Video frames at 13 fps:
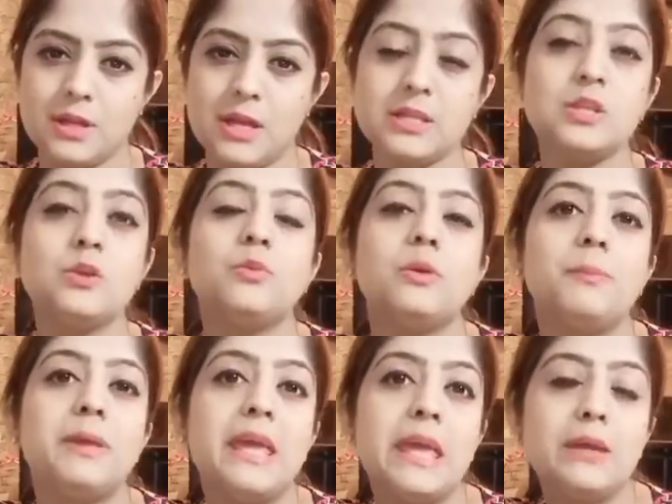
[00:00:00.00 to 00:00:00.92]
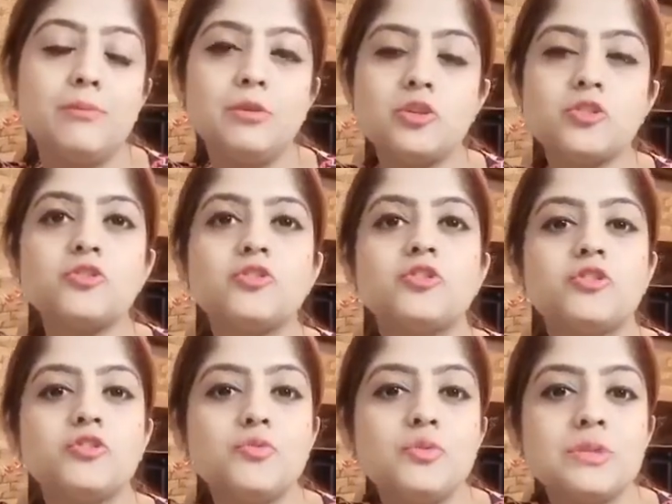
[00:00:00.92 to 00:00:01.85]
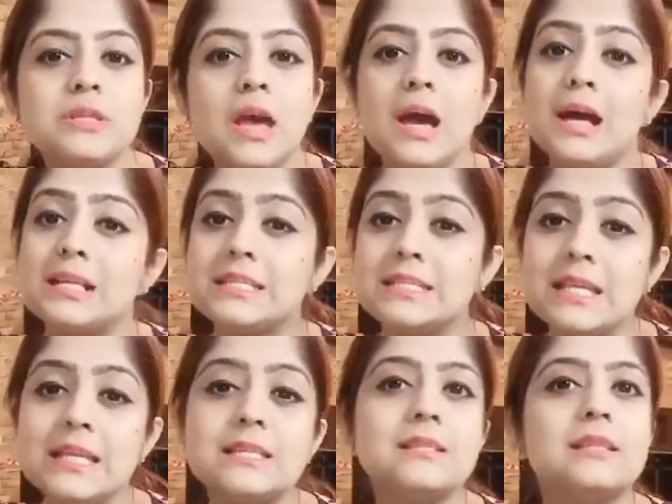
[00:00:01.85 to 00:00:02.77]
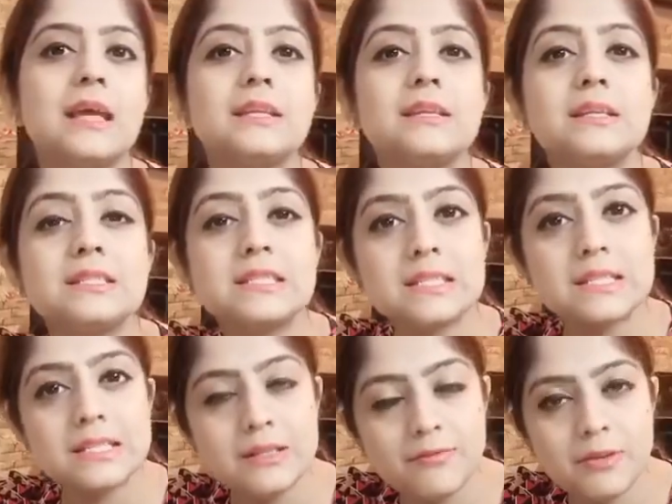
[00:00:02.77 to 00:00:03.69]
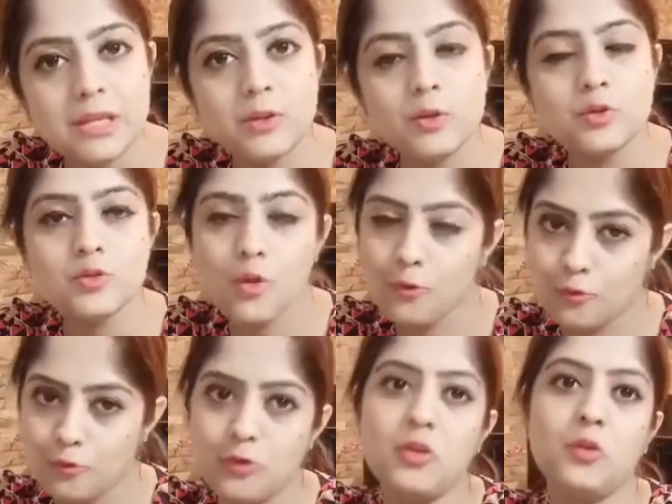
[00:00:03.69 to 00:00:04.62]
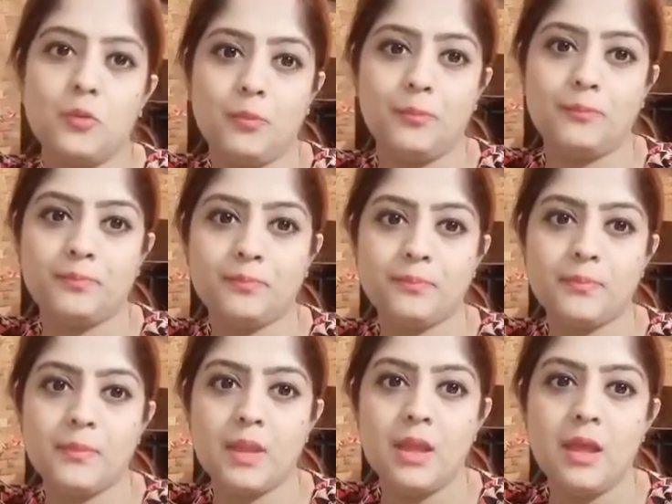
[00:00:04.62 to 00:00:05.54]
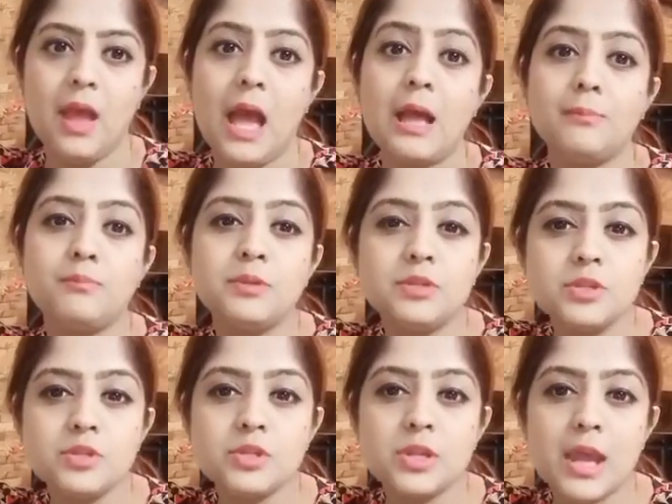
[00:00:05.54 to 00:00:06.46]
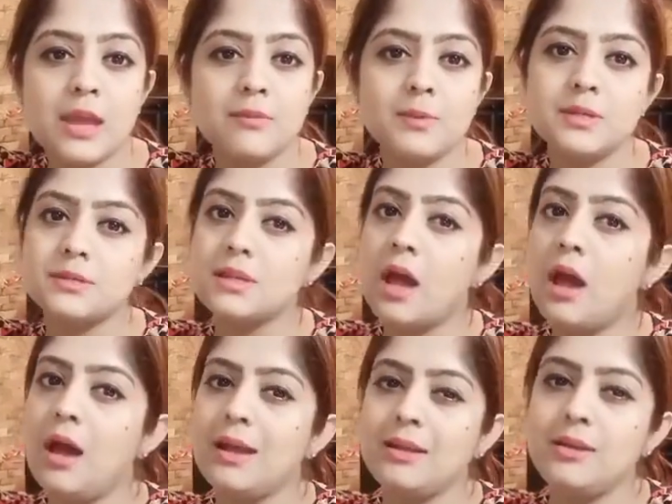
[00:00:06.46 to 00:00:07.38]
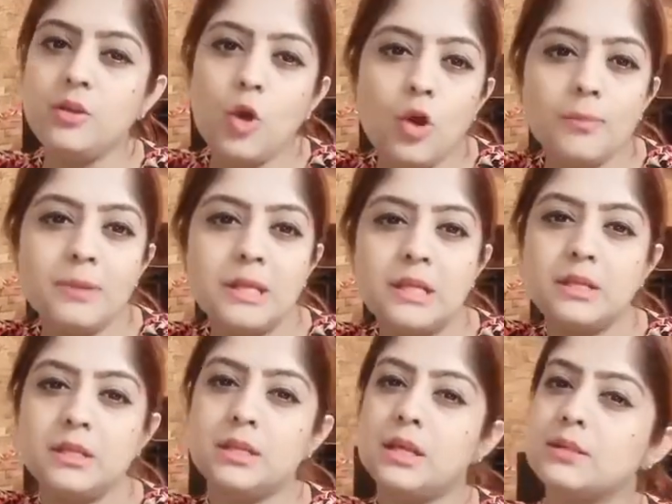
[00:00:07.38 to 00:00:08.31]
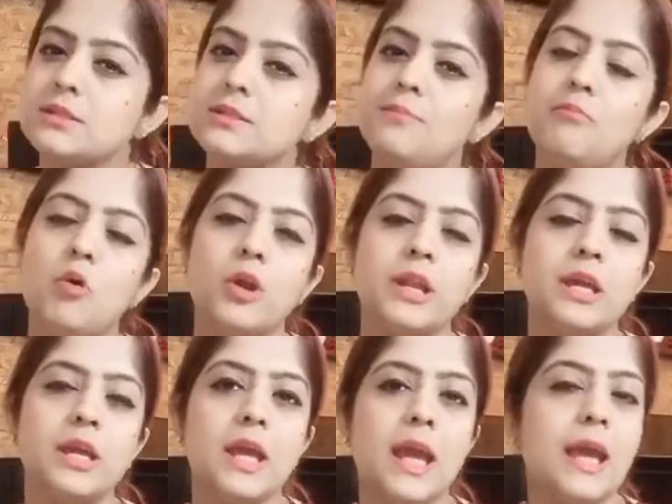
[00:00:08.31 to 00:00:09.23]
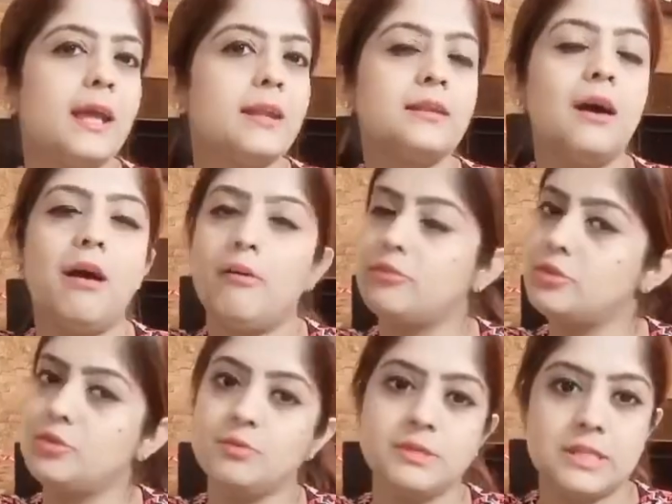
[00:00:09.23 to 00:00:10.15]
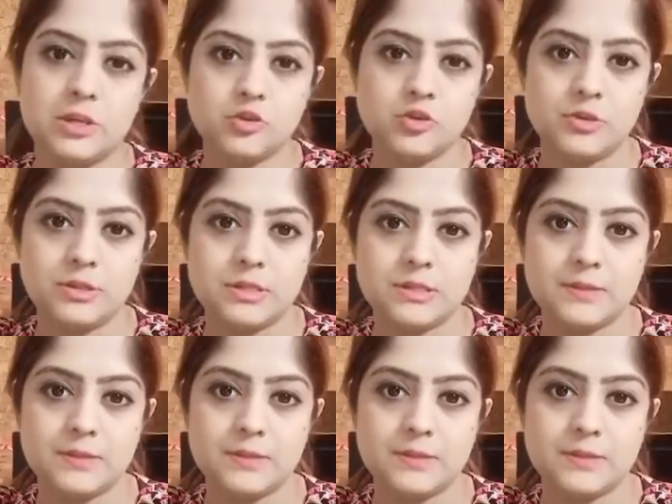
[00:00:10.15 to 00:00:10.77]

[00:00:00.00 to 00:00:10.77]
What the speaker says: You will be able to choose a date that's convenient for you. And British Airways normally conducts morning and afternoon sessions.